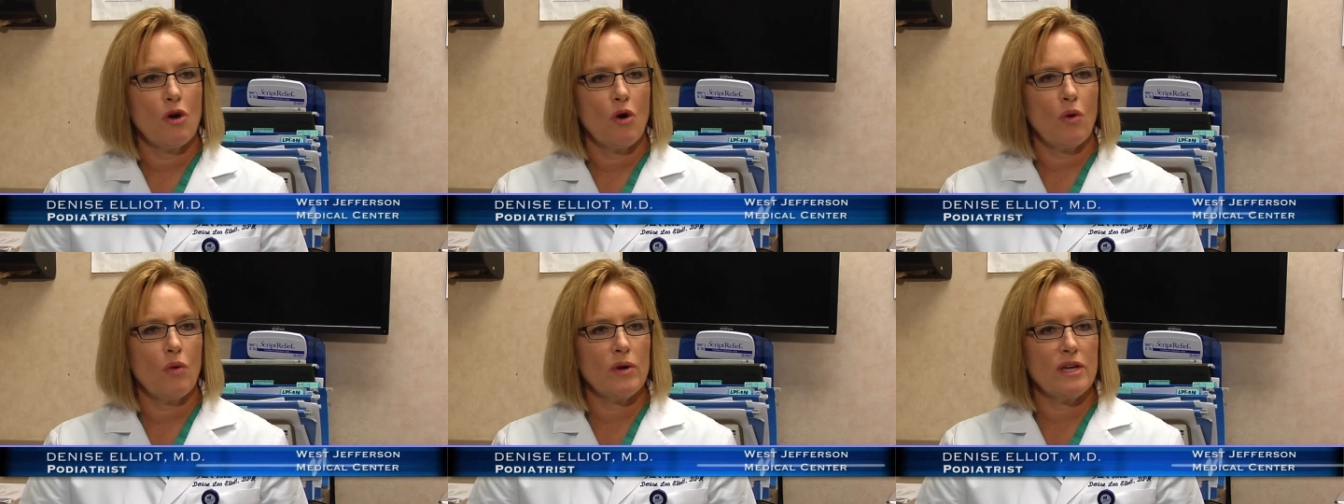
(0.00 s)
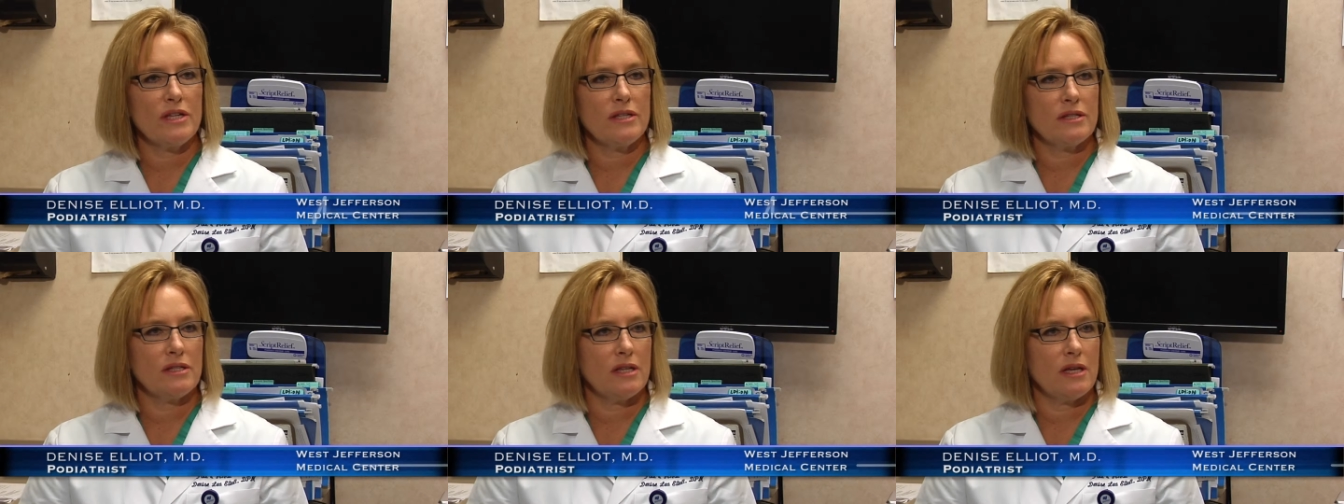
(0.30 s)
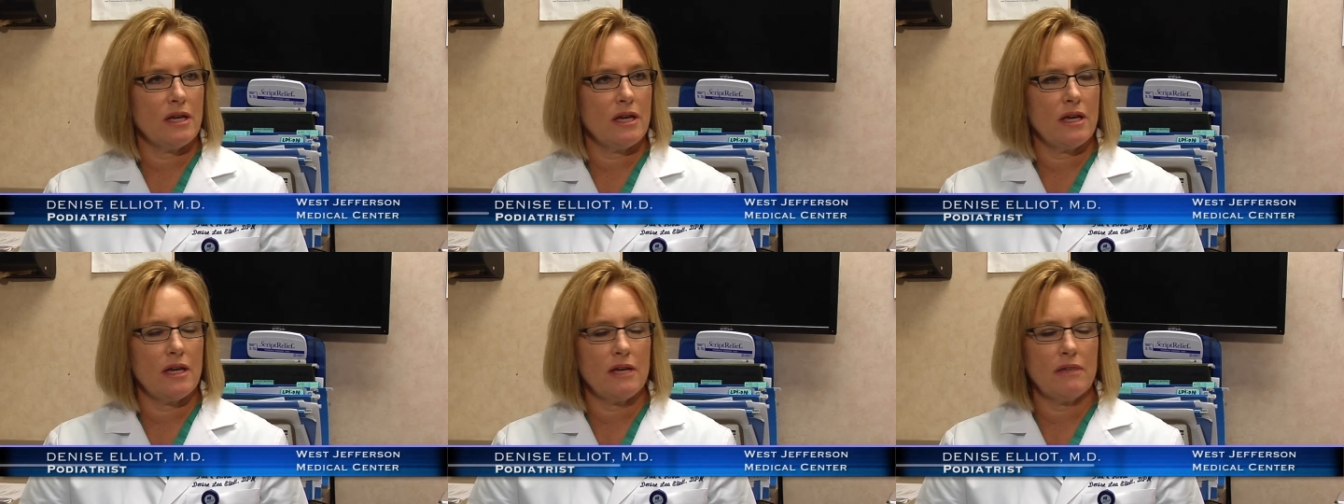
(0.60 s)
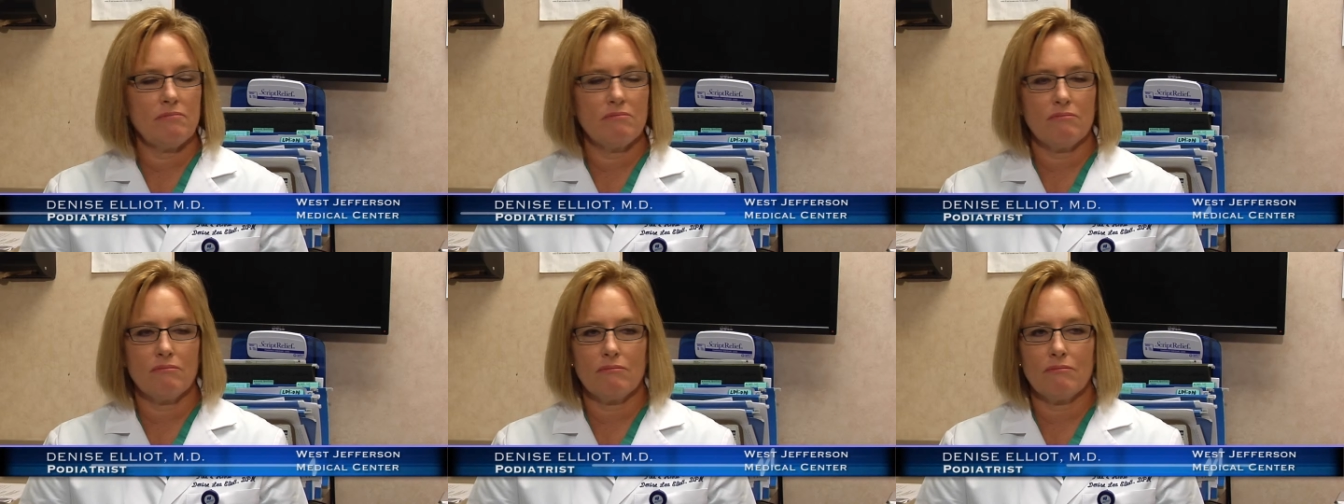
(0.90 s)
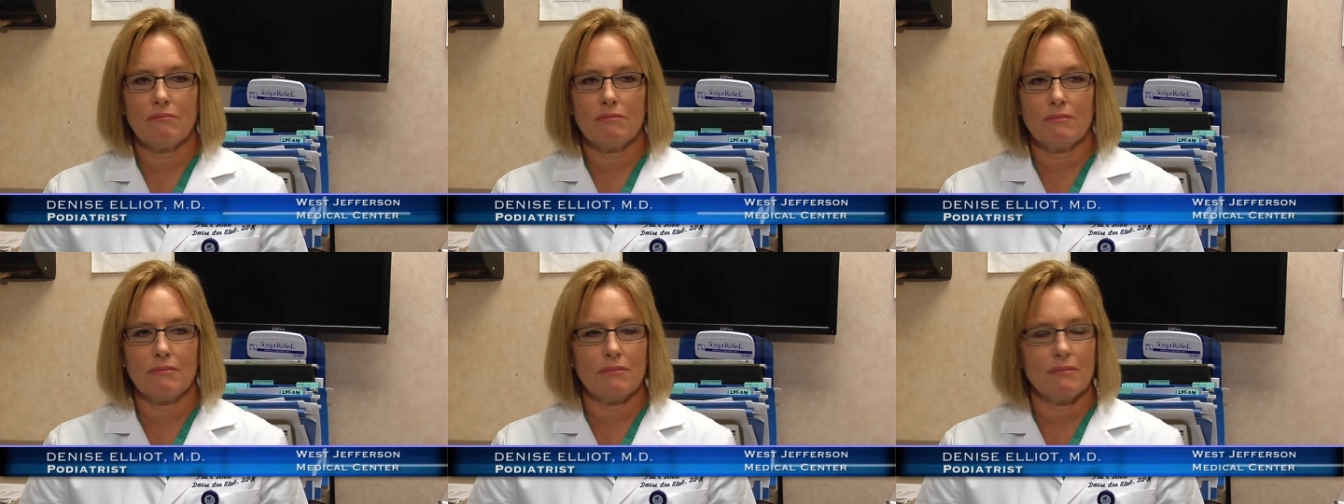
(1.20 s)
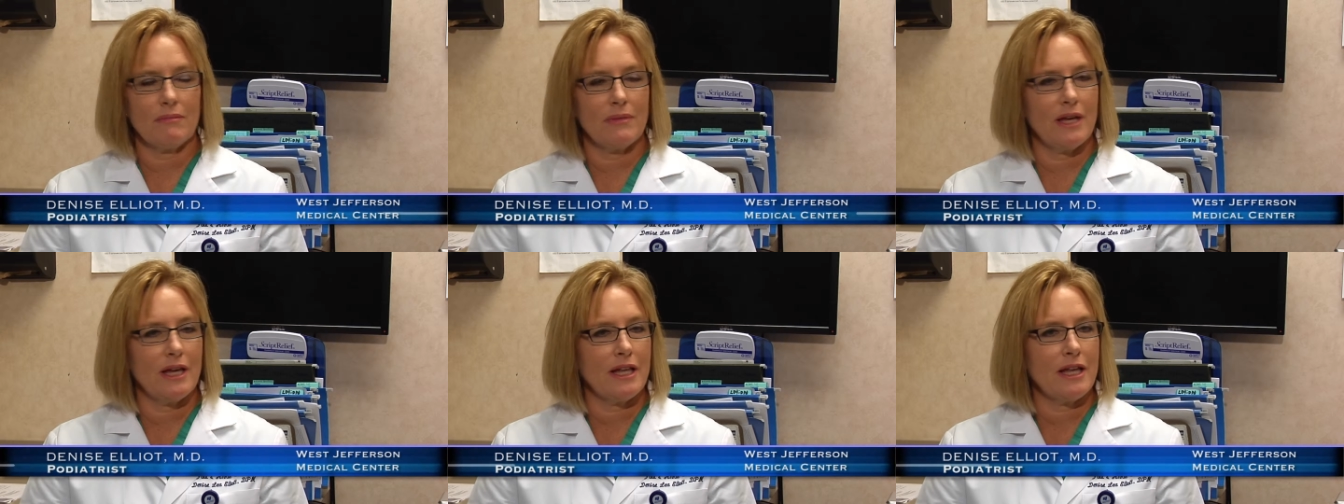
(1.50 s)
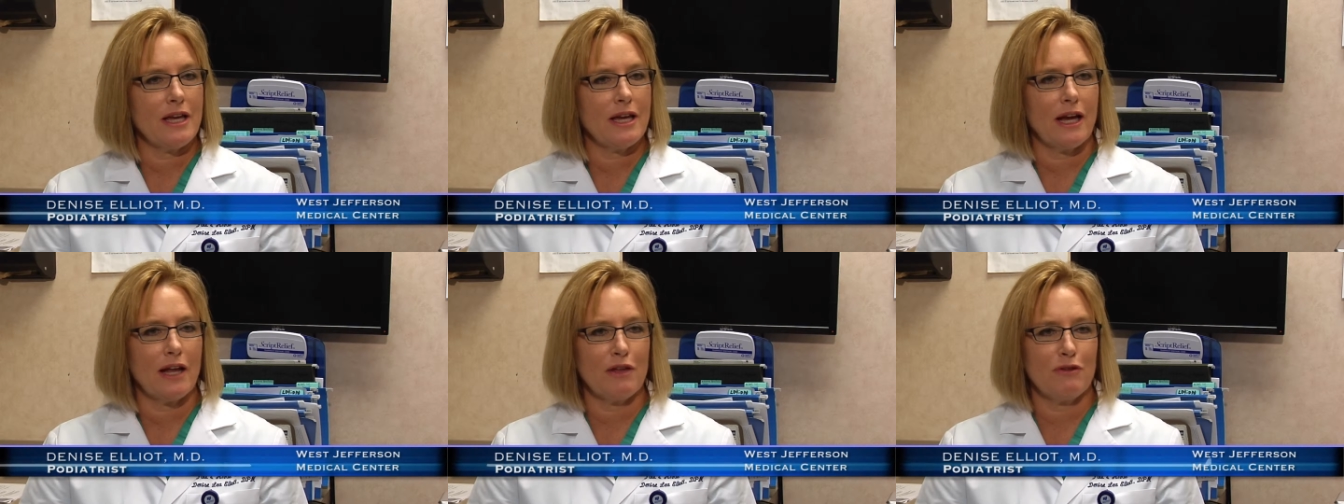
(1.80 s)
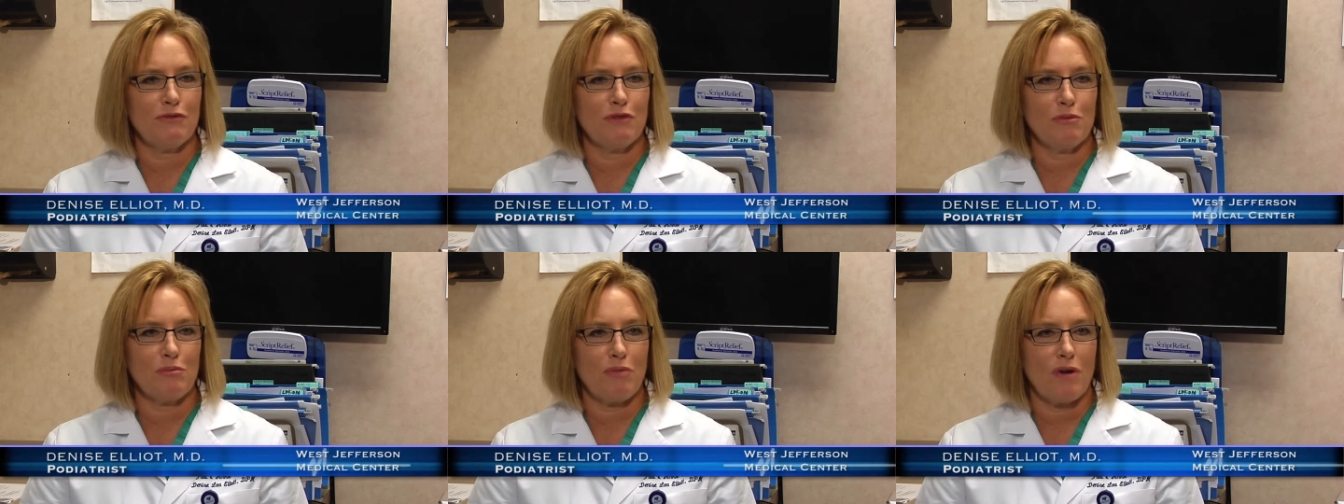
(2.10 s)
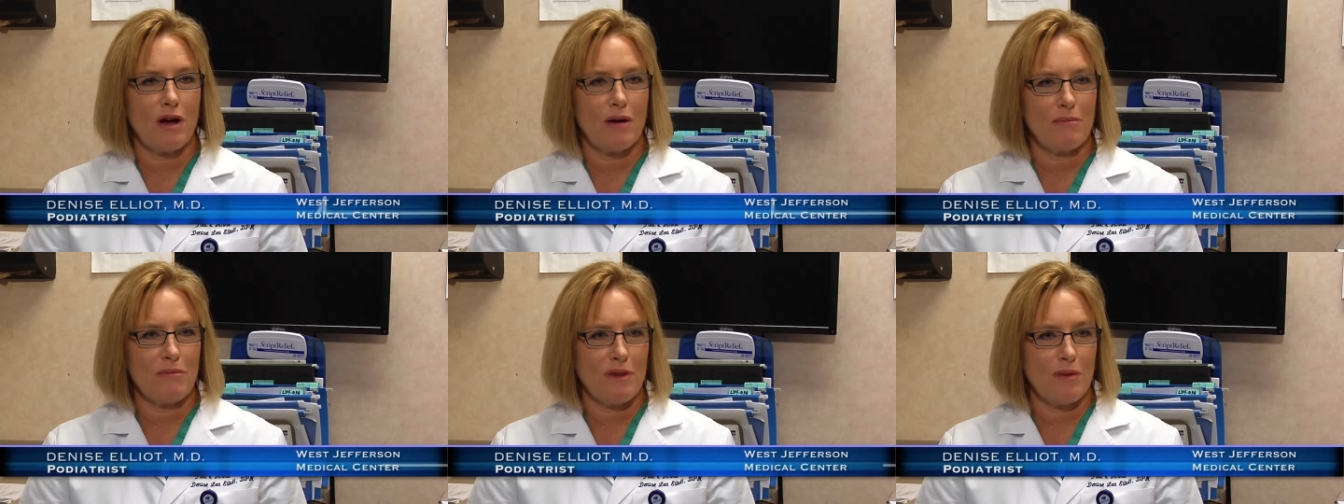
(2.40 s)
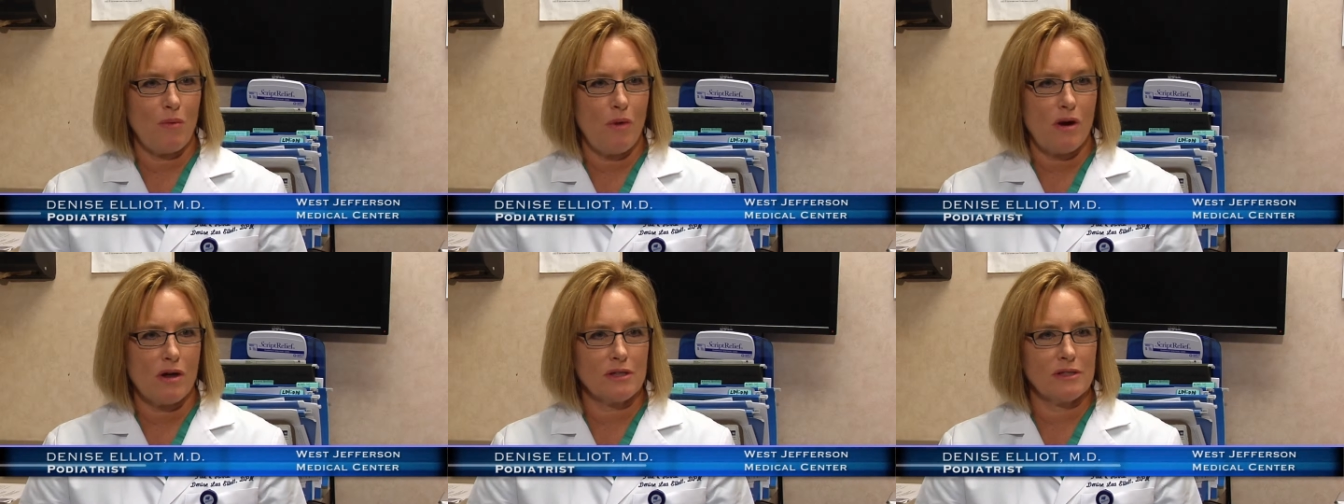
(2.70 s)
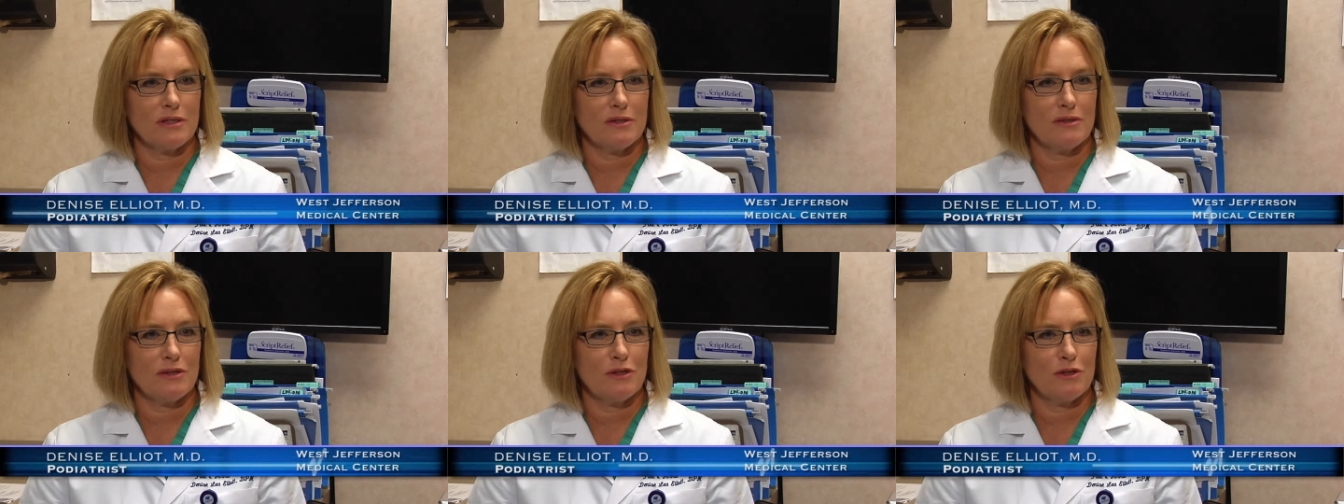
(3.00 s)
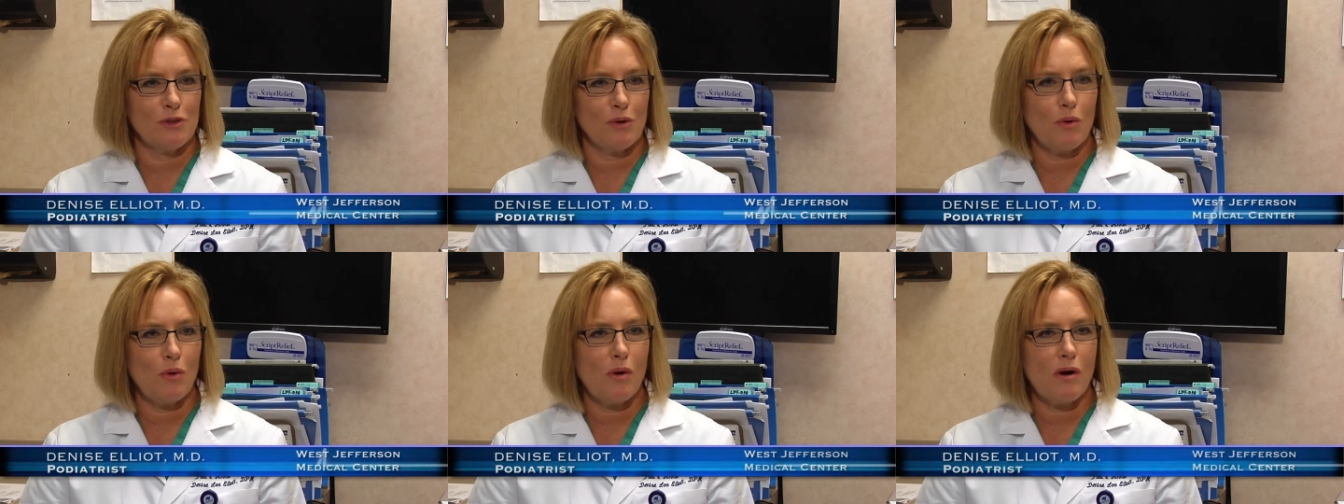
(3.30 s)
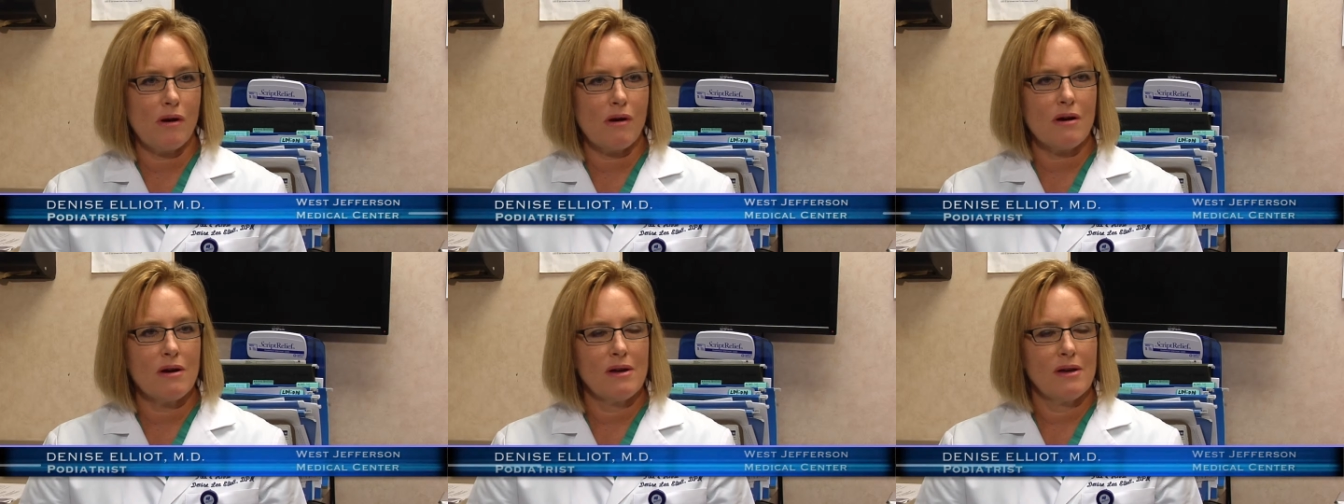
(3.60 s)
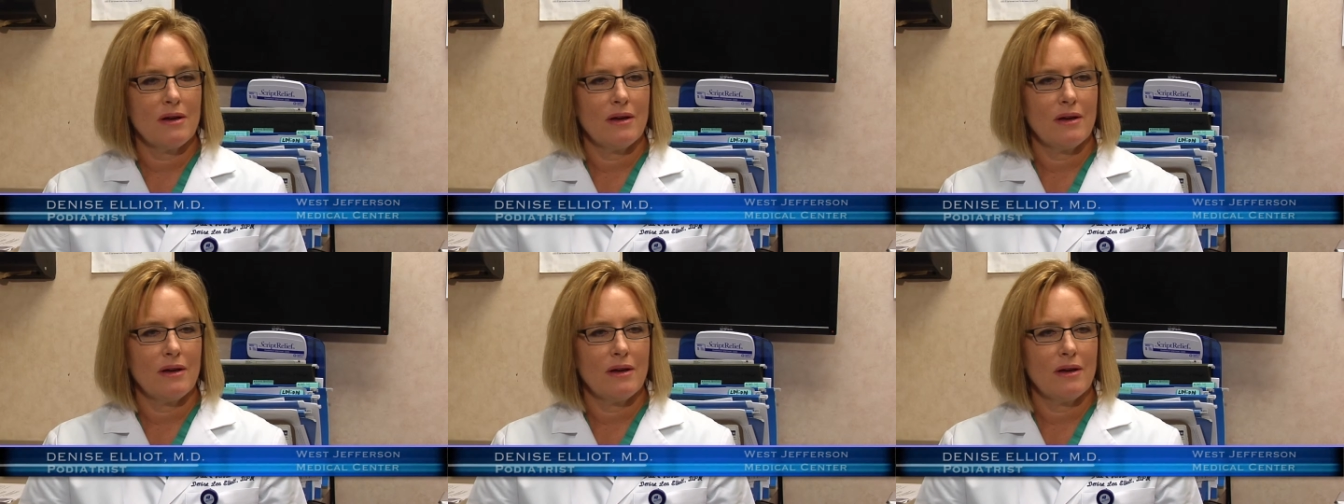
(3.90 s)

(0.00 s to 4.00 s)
We see any kind of foot problem that walks in the door,